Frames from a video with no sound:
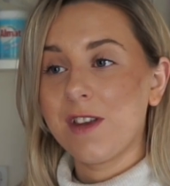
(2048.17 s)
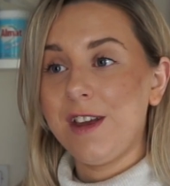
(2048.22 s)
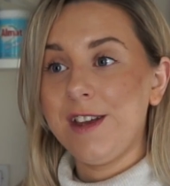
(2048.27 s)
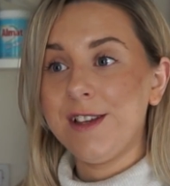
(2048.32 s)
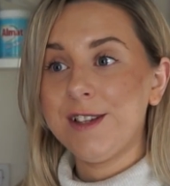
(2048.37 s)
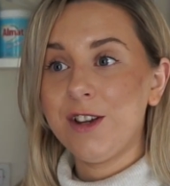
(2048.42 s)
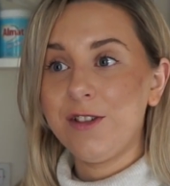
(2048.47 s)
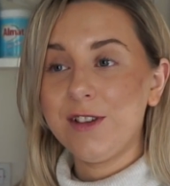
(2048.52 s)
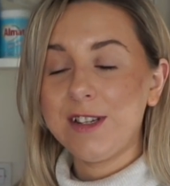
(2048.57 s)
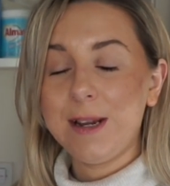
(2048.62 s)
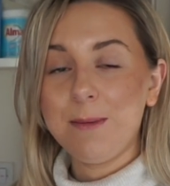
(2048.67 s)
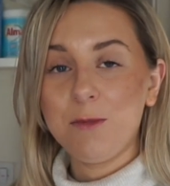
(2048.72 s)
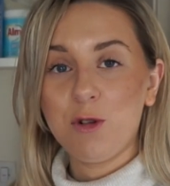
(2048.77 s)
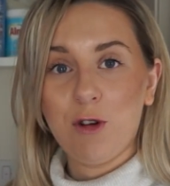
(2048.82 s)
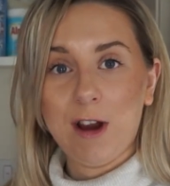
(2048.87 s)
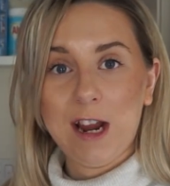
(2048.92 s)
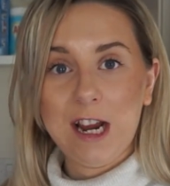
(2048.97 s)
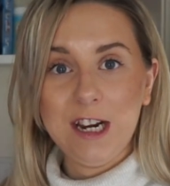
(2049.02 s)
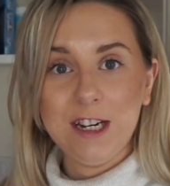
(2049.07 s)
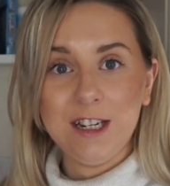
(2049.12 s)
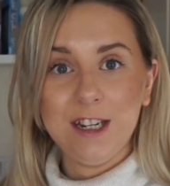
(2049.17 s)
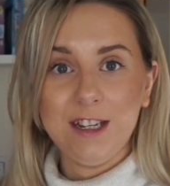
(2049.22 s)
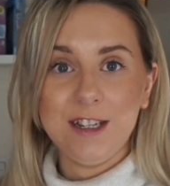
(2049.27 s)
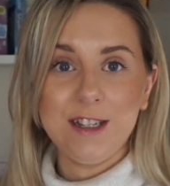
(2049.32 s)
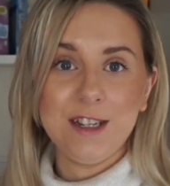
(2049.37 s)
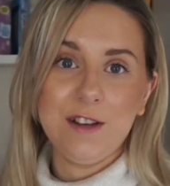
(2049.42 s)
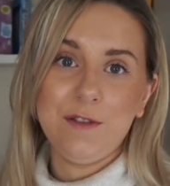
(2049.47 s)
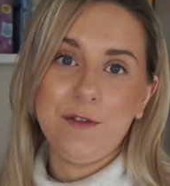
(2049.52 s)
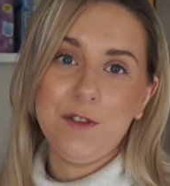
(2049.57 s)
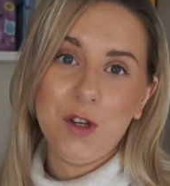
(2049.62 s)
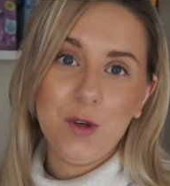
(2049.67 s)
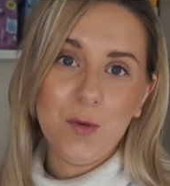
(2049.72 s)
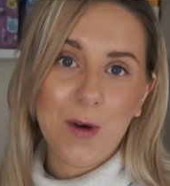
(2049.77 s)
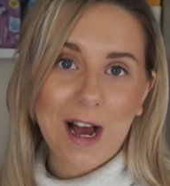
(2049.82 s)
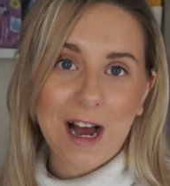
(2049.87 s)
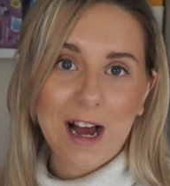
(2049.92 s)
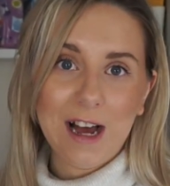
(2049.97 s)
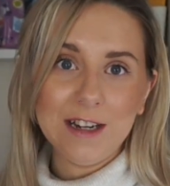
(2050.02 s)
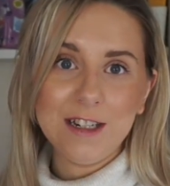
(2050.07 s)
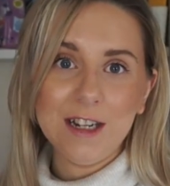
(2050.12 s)
it's not the same grade as if you
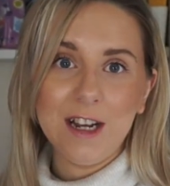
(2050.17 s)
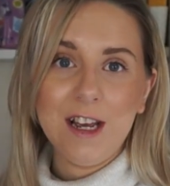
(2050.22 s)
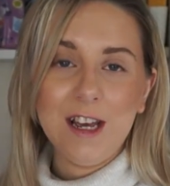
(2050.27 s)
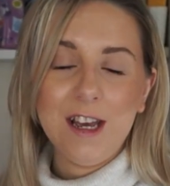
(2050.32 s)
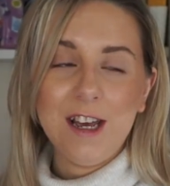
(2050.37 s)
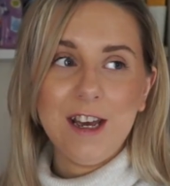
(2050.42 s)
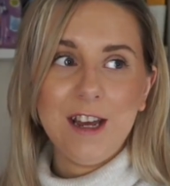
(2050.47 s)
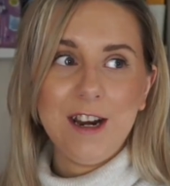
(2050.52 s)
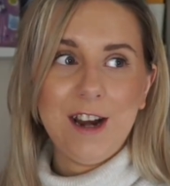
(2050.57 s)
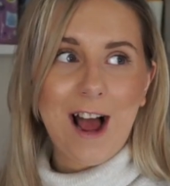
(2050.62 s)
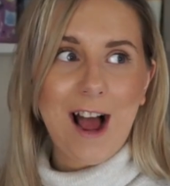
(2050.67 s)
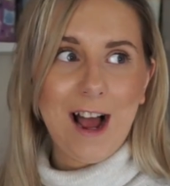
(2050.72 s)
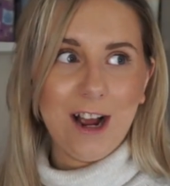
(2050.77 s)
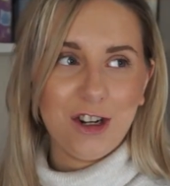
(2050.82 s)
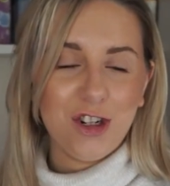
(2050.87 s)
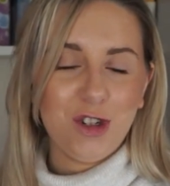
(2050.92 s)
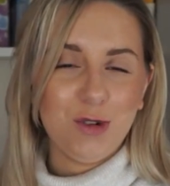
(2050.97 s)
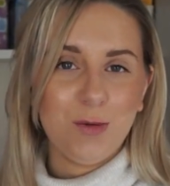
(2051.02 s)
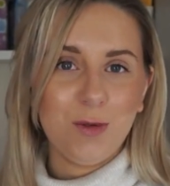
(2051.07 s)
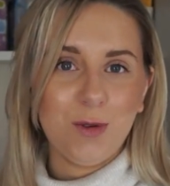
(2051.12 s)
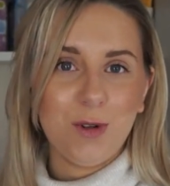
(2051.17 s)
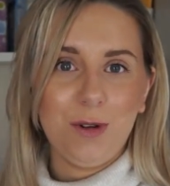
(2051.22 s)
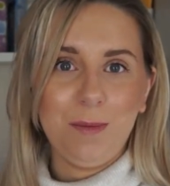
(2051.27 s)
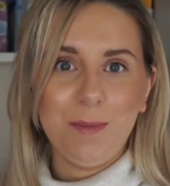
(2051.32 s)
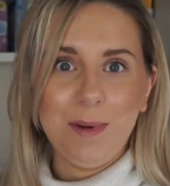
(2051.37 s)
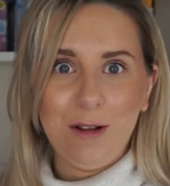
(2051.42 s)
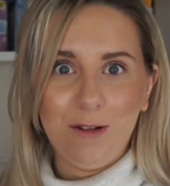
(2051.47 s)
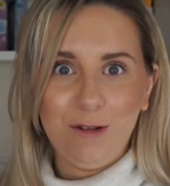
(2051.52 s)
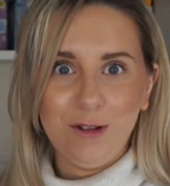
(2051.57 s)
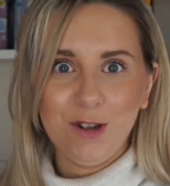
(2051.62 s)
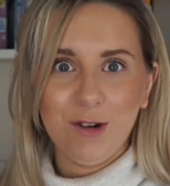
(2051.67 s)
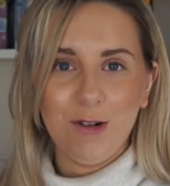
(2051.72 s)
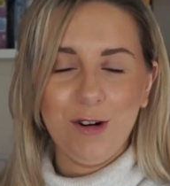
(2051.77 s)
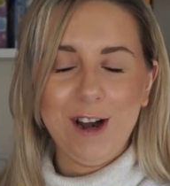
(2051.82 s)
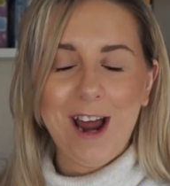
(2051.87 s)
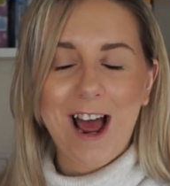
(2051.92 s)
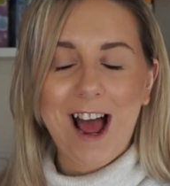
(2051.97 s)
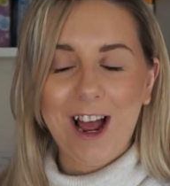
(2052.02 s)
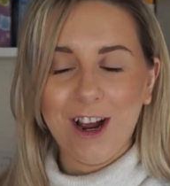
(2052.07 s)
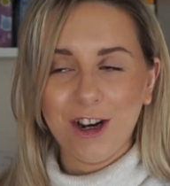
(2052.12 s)
had an actual builder or
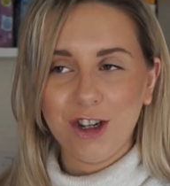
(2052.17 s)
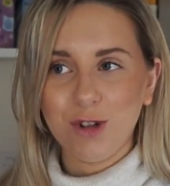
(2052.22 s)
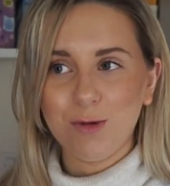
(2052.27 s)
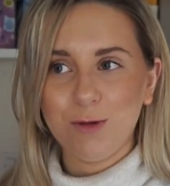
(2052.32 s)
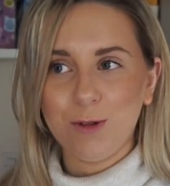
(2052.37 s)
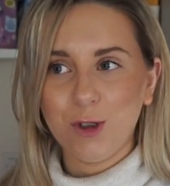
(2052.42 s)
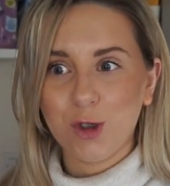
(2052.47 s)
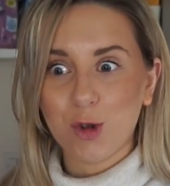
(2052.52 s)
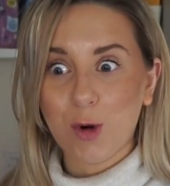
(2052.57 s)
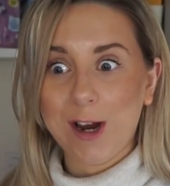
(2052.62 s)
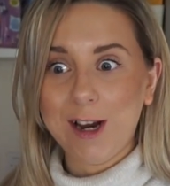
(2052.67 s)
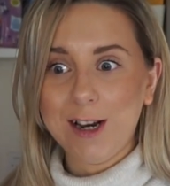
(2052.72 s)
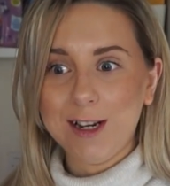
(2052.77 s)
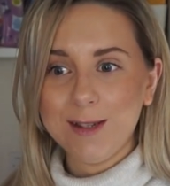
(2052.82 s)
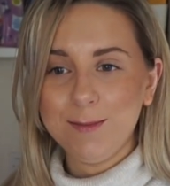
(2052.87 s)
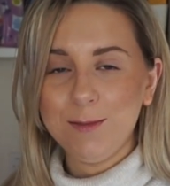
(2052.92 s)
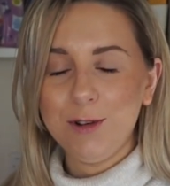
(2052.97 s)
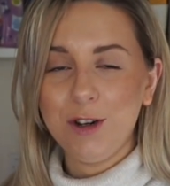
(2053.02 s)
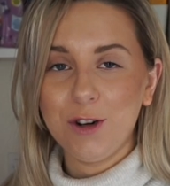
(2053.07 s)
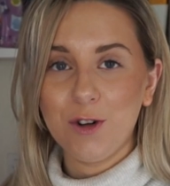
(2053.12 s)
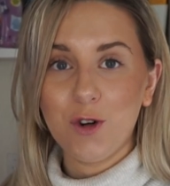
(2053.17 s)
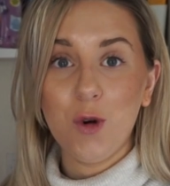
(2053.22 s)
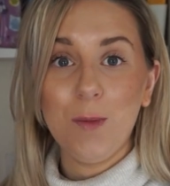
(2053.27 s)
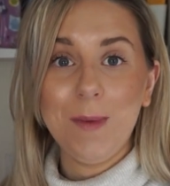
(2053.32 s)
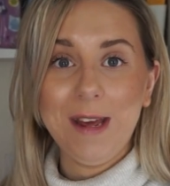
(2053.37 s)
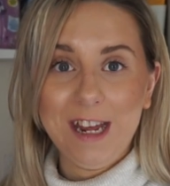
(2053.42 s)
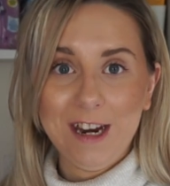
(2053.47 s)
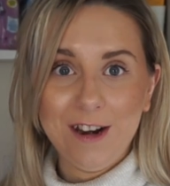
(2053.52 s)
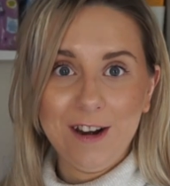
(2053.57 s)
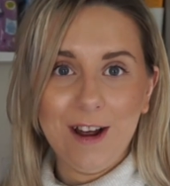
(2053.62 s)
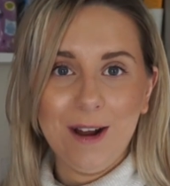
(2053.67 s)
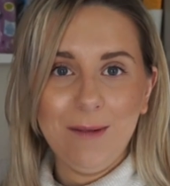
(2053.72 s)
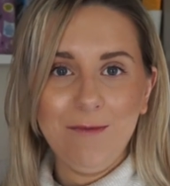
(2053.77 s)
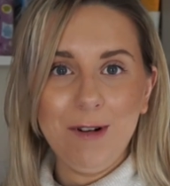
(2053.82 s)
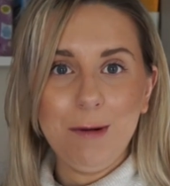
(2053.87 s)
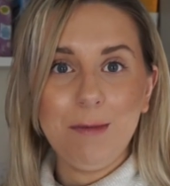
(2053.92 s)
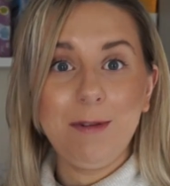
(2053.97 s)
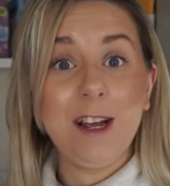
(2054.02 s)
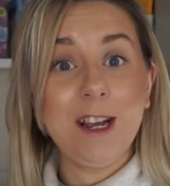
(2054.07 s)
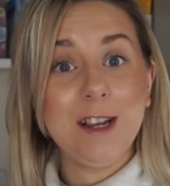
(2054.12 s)
an actual tradesman come in and
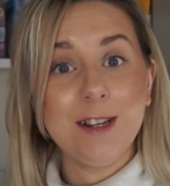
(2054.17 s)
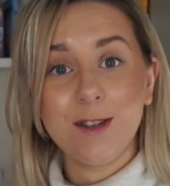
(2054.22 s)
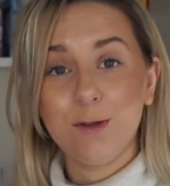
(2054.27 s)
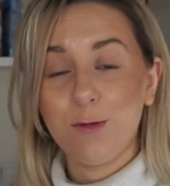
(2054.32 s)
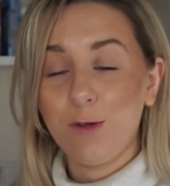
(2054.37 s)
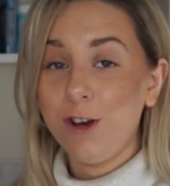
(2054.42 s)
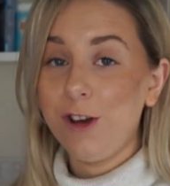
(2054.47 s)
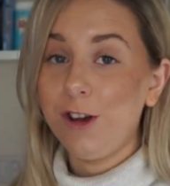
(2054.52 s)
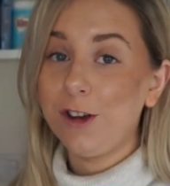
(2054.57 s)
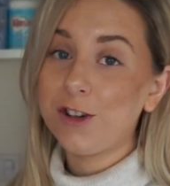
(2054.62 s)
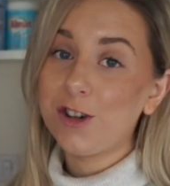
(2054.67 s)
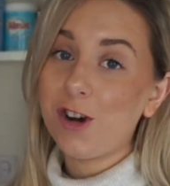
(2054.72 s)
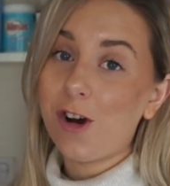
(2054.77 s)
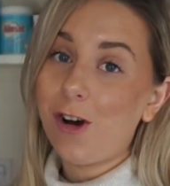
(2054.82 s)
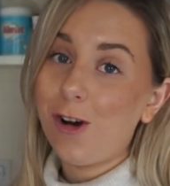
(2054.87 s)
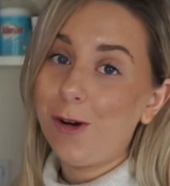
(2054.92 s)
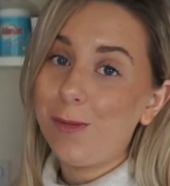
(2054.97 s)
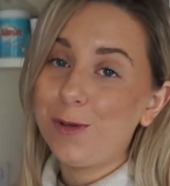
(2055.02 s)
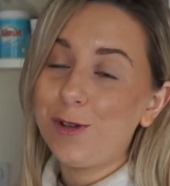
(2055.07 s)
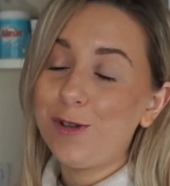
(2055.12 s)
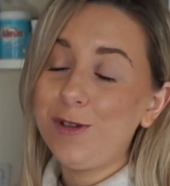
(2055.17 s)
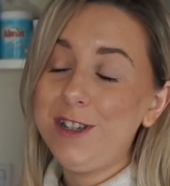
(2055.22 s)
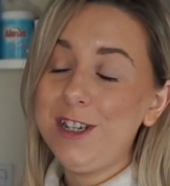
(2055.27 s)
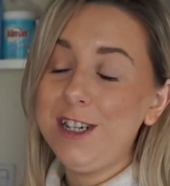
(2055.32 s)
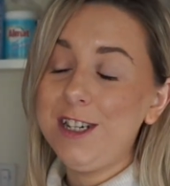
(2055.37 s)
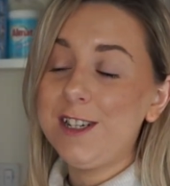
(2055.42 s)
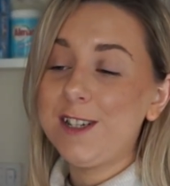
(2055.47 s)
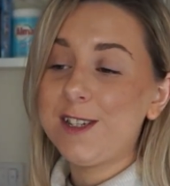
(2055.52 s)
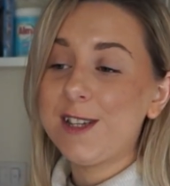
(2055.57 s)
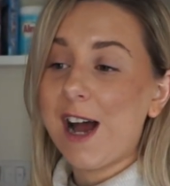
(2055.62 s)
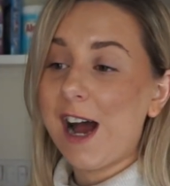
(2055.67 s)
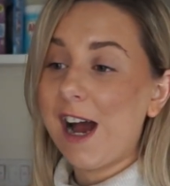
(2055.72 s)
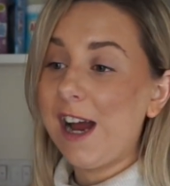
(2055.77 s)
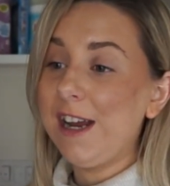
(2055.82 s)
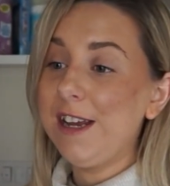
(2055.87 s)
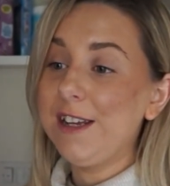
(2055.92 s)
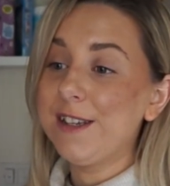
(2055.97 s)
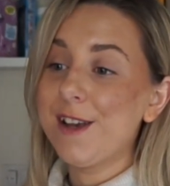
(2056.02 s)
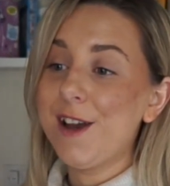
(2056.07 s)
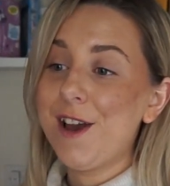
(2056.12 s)
replace a worktop, cut it to
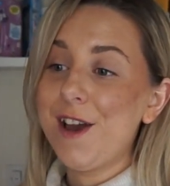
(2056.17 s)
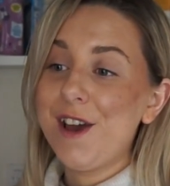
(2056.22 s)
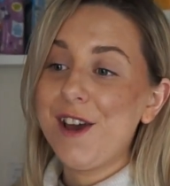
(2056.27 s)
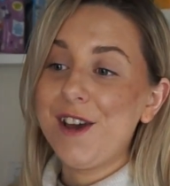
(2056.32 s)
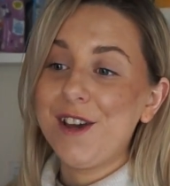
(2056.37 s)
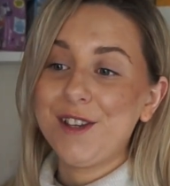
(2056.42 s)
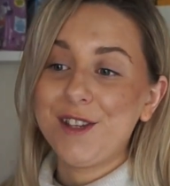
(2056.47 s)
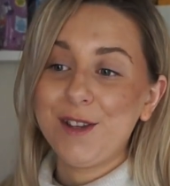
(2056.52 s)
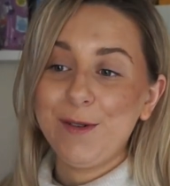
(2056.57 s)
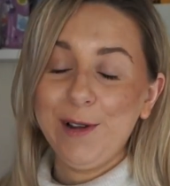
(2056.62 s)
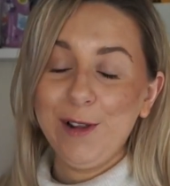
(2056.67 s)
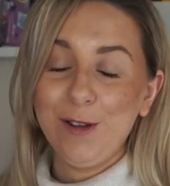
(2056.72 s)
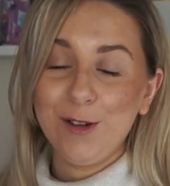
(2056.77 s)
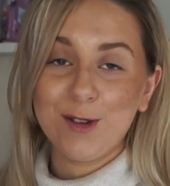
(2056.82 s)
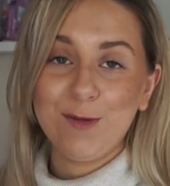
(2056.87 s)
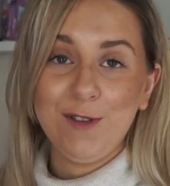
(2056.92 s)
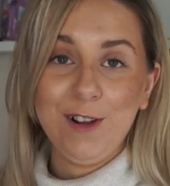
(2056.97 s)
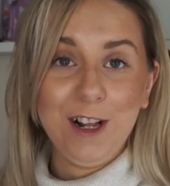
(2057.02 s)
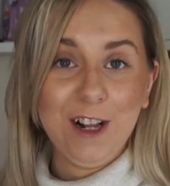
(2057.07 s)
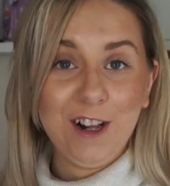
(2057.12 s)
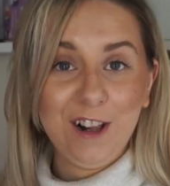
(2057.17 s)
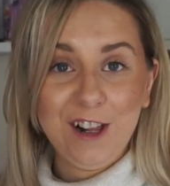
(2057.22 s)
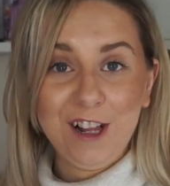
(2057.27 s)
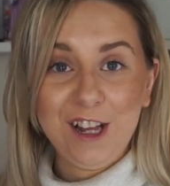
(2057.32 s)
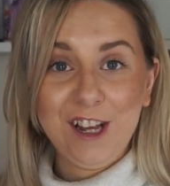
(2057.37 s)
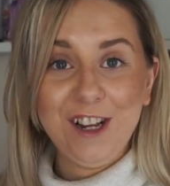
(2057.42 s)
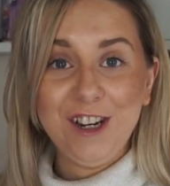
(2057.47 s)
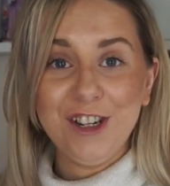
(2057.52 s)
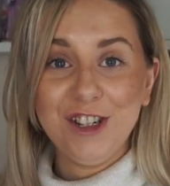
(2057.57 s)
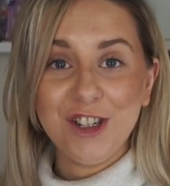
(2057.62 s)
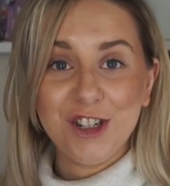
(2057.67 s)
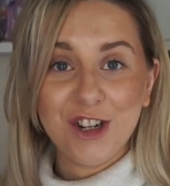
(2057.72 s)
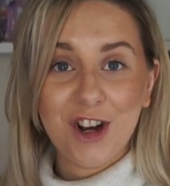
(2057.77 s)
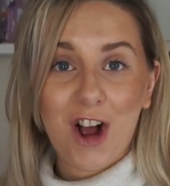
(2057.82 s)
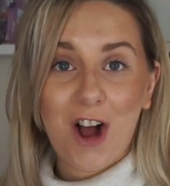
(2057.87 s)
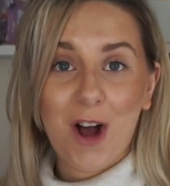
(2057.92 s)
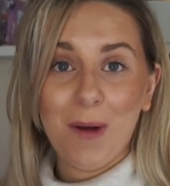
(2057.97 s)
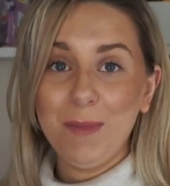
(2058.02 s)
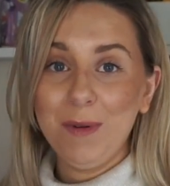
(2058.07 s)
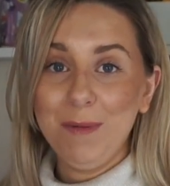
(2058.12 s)
size so it looks really clean,
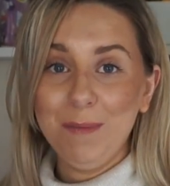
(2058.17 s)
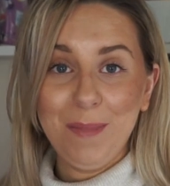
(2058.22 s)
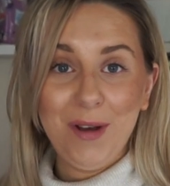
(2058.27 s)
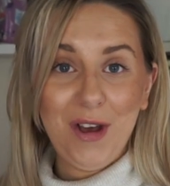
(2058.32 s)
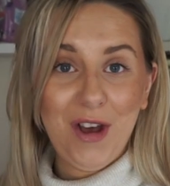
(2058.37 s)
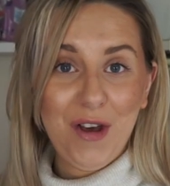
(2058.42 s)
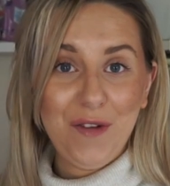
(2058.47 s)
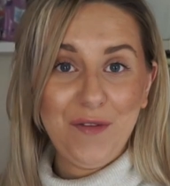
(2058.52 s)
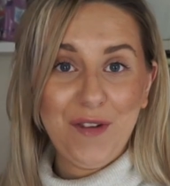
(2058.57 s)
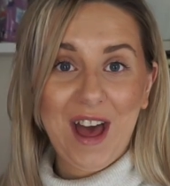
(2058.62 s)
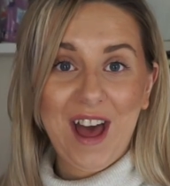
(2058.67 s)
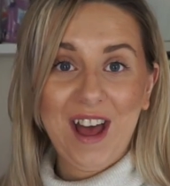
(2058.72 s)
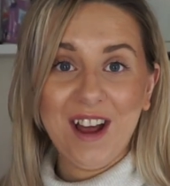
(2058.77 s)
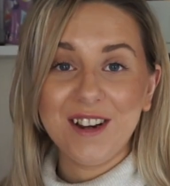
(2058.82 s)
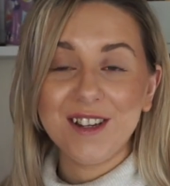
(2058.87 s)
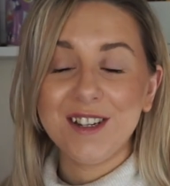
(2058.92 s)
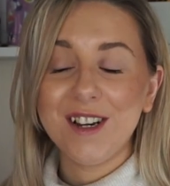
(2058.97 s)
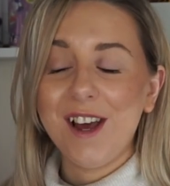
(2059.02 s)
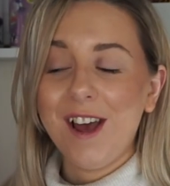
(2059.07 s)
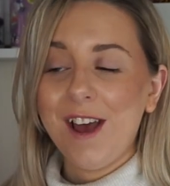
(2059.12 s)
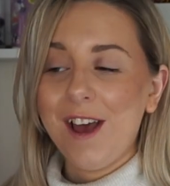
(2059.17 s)
sharp and perfect.